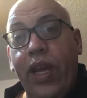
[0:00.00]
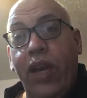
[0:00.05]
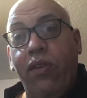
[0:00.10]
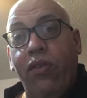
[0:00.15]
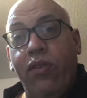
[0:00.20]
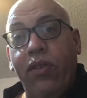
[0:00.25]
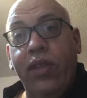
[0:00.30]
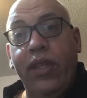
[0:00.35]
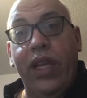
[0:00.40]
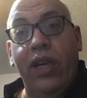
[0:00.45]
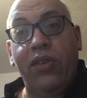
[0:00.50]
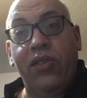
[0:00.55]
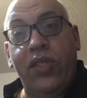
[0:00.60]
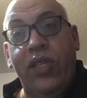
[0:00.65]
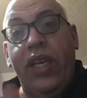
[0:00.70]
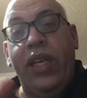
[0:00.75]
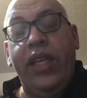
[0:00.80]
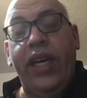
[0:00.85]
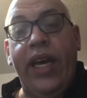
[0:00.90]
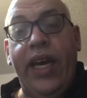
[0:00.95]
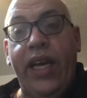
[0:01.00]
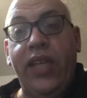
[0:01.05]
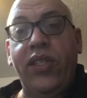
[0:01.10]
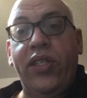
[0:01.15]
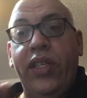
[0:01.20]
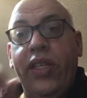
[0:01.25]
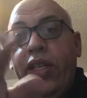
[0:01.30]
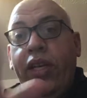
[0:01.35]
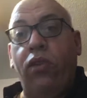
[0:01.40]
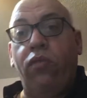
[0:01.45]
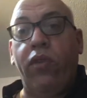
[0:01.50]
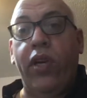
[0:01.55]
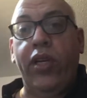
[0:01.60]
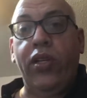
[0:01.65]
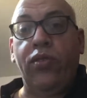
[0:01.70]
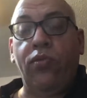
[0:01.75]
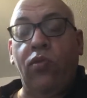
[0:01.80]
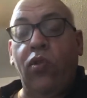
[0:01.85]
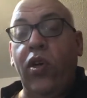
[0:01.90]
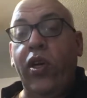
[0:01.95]
they'll see the exit and they'll
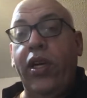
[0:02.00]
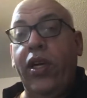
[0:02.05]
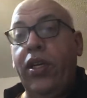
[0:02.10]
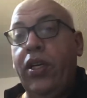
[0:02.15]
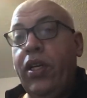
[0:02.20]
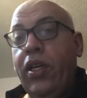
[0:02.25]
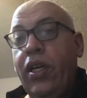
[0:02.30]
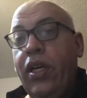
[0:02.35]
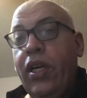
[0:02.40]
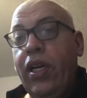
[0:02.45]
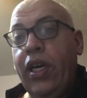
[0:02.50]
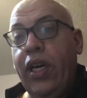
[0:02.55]
run toward it,